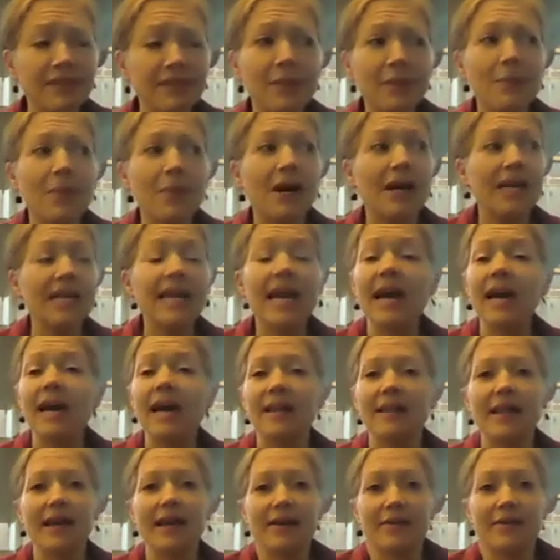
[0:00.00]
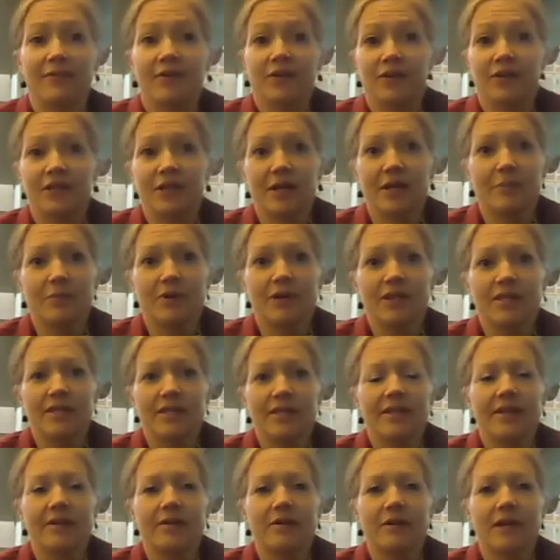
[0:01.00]
But yeah, like for some
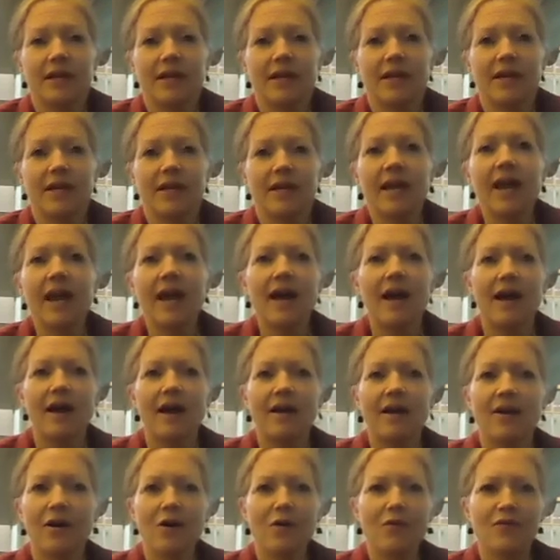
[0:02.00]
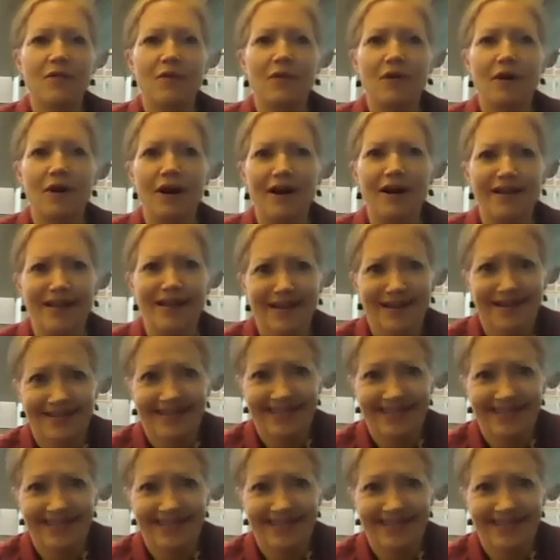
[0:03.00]
reason they were like, yeah, go for it.